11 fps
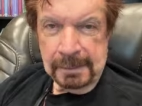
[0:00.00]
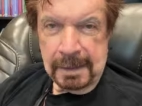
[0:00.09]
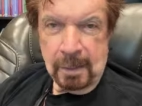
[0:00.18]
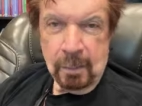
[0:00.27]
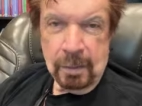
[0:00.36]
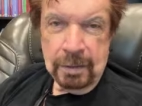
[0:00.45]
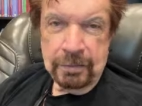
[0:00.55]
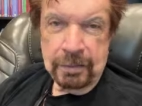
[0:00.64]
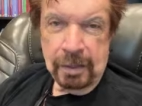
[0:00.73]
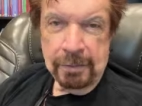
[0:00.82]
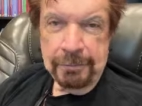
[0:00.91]
I want to
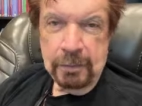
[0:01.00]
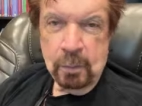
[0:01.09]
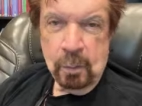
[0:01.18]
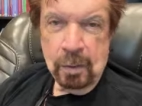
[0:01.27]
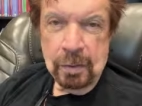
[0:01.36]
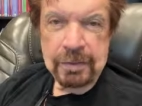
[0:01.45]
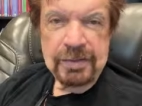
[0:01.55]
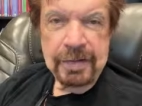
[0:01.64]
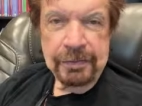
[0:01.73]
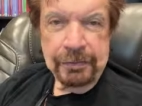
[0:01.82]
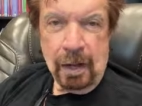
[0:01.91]
share a few words
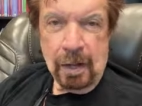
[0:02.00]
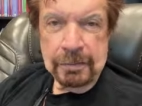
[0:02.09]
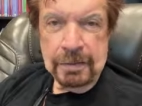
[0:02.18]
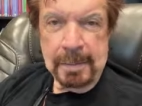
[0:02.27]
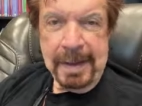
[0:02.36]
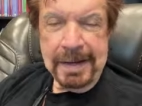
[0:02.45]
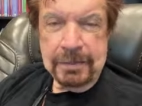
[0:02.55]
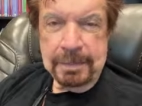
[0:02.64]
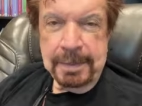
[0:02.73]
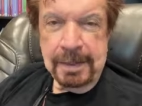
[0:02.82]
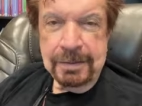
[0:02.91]
and thoughts of my
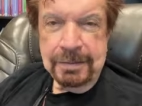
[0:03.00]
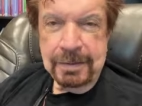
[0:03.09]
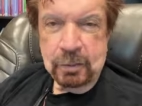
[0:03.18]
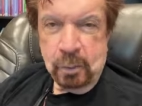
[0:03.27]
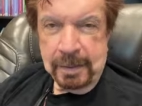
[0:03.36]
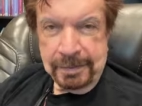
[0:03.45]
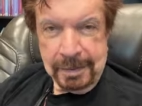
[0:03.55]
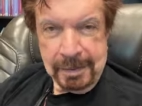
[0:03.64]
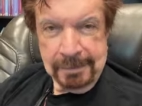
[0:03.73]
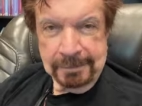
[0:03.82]
experiences with you.